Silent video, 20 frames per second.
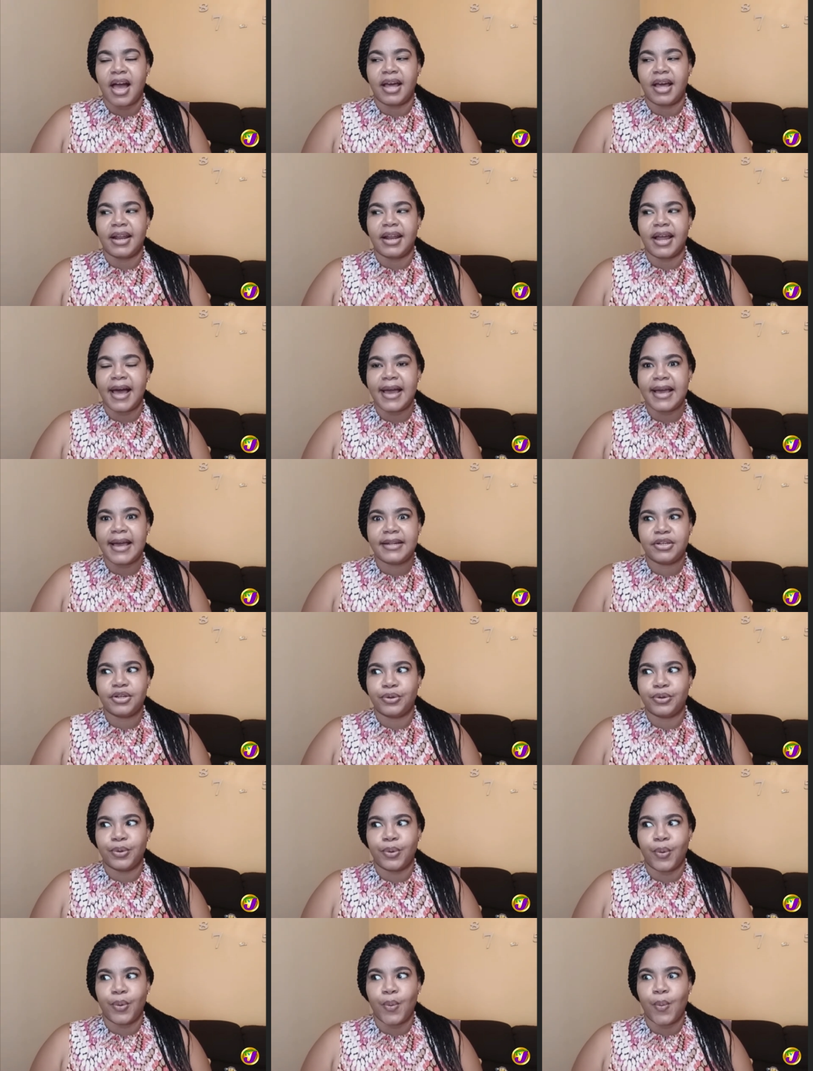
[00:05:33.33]
And I
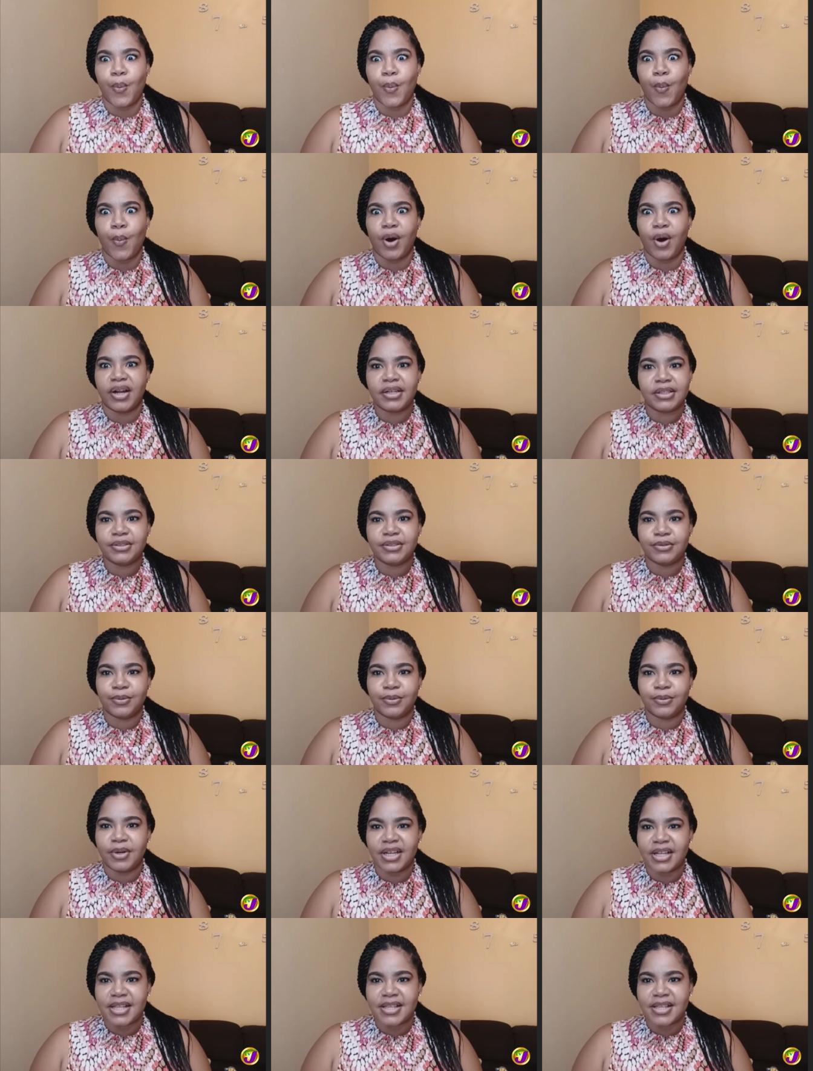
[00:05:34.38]
didn't know what gluten
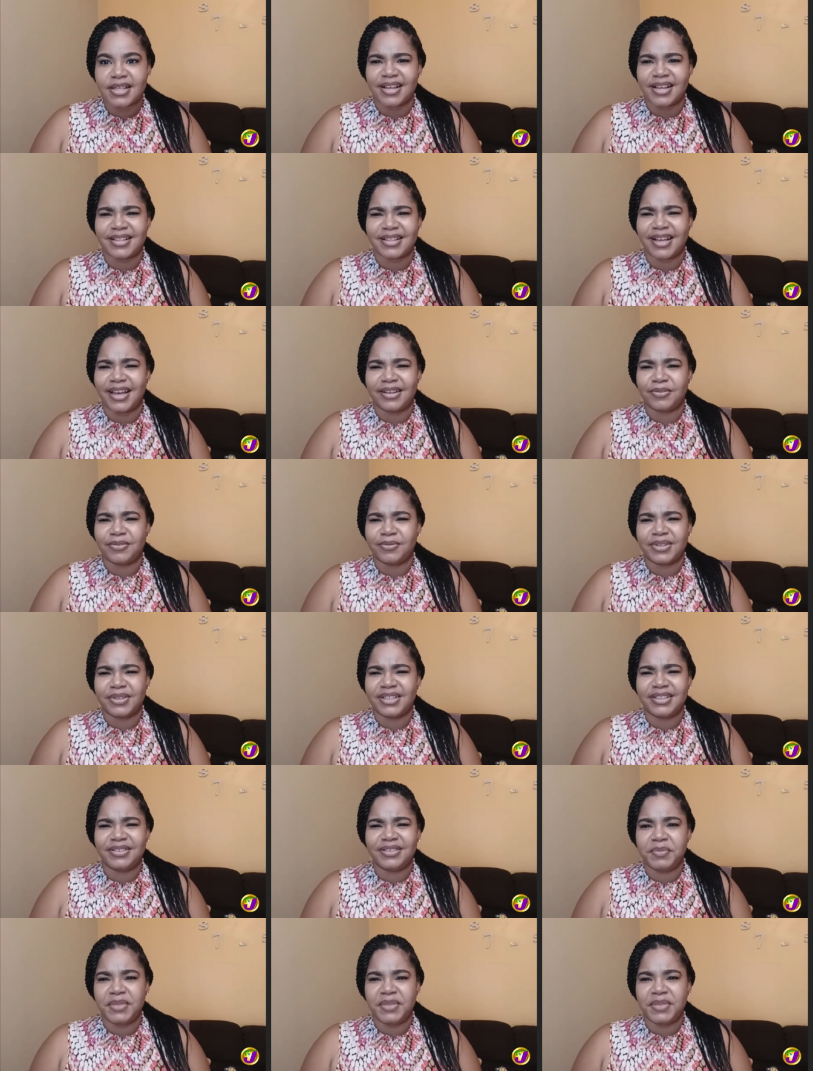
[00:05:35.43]
was. Yeah. I was like, what do
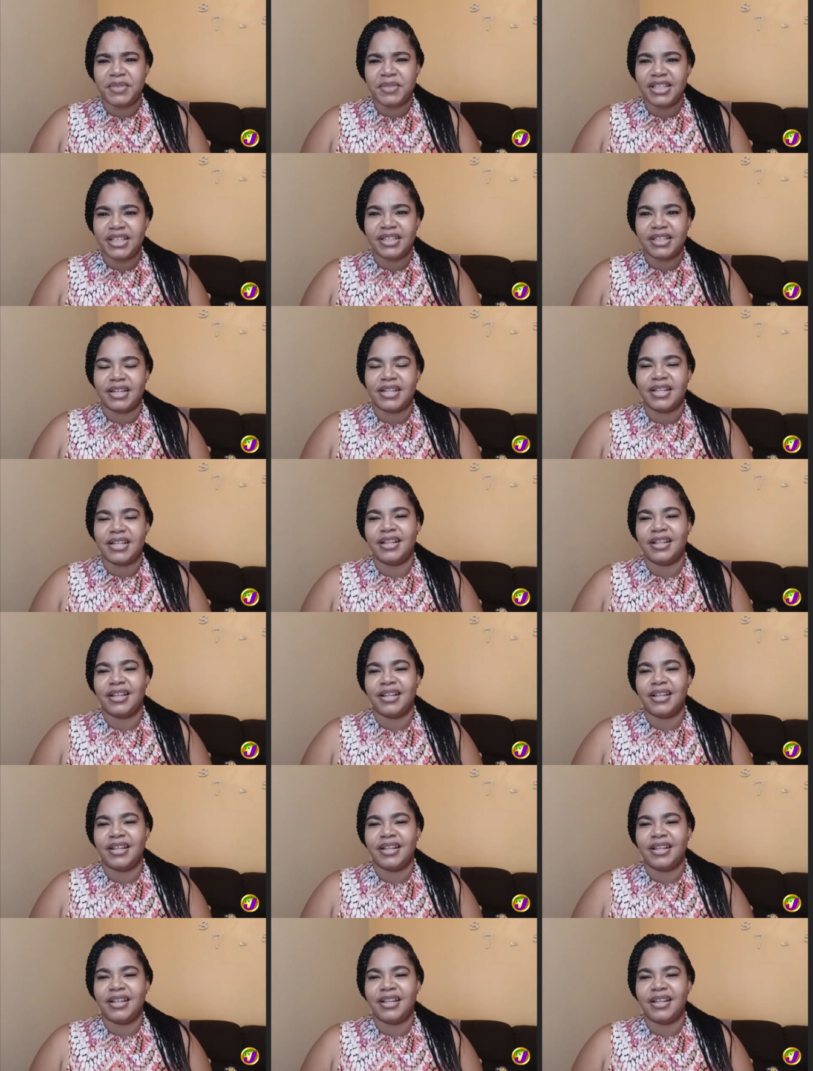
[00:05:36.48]
you mean?